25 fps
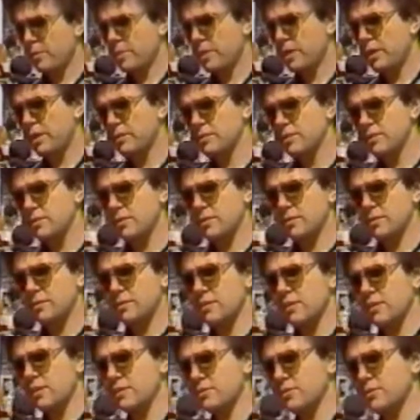If I may
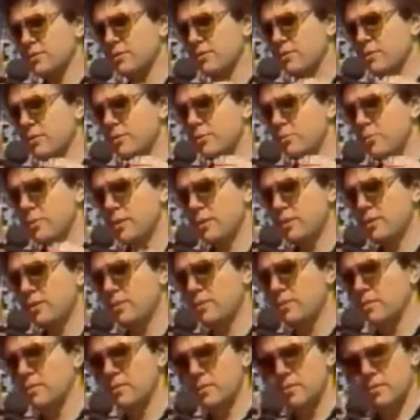ask this, has
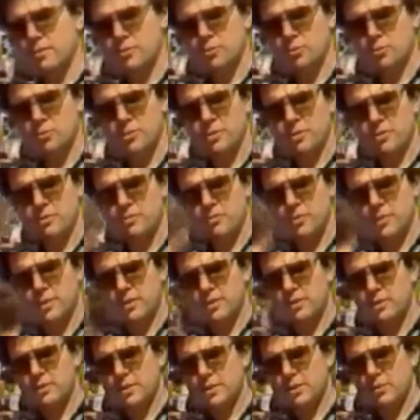there been
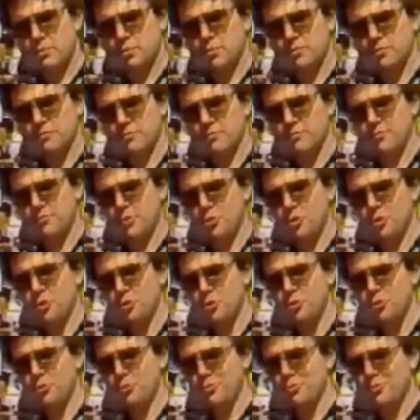sort of any type
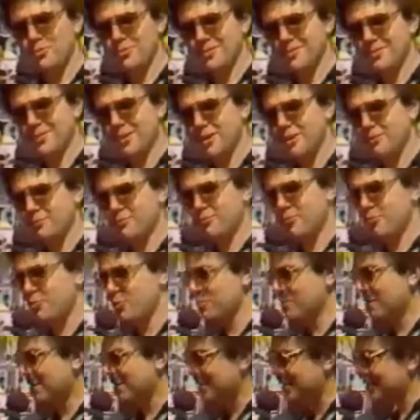of new
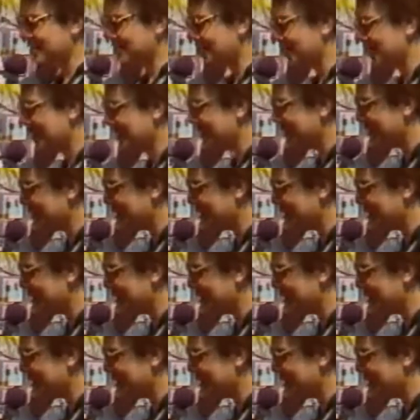art form on